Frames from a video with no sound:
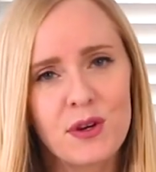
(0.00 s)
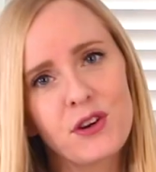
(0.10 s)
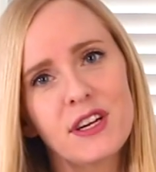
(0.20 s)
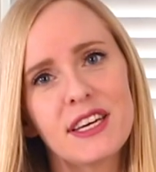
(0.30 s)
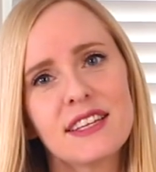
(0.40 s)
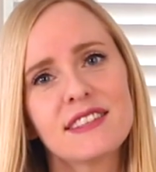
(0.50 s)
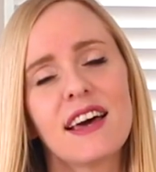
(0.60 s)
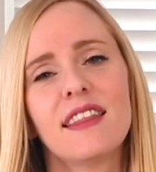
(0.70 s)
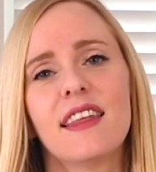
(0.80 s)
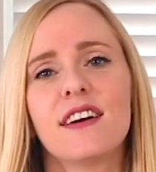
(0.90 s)
ingredients,
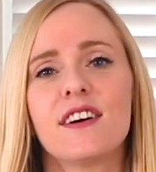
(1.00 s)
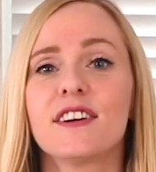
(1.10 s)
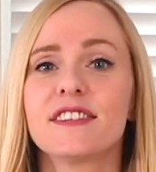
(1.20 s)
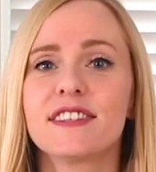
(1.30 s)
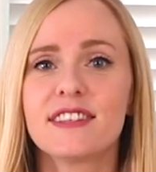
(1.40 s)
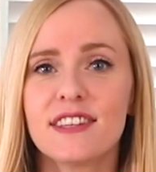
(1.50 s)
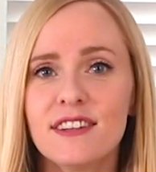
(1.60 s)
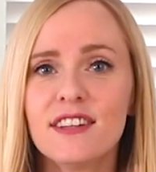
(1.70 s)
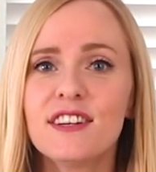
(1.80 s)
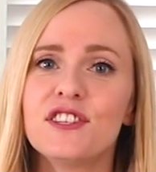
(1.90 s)
and they are
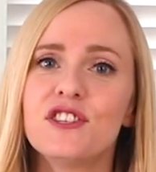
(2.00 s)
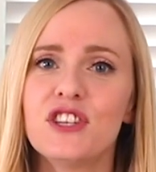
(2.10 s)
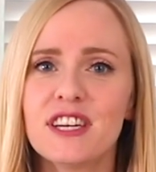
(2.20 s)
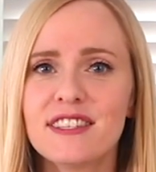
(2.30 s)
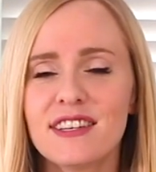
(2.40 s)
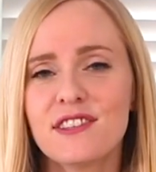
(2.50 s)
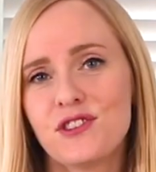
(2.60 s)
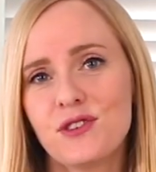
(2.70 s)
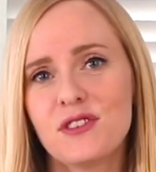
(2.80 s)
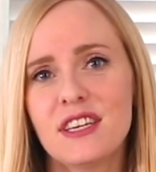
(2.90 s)
still just as
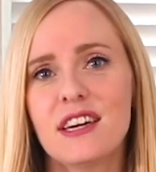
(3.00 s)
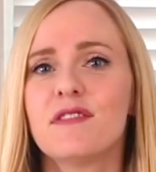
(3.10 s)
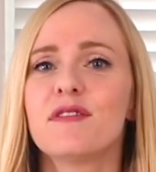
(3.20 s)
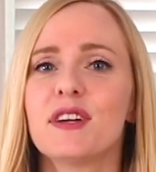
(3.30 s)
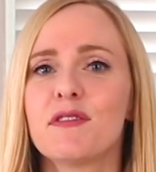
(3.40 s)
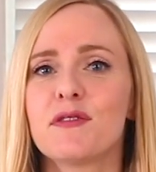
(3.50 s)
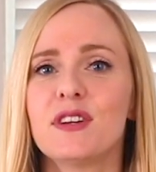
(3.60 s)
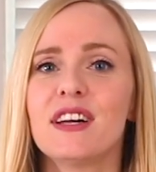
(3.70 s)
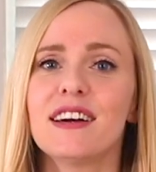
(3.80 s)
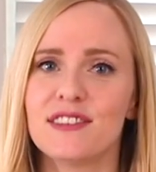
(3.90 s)
juicy and
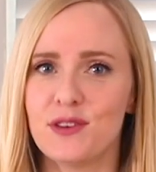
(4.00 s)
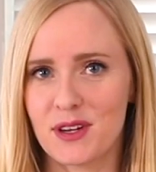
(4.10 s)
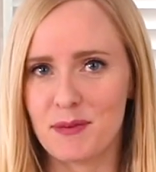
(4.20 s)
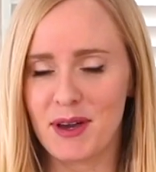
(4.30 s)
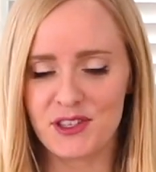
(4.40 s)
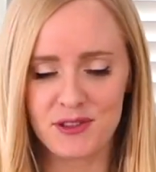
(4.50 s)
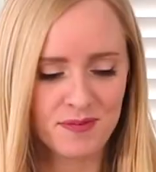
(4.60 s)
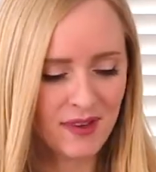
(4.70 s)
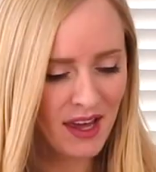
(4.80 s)
flavorful as you can imagine.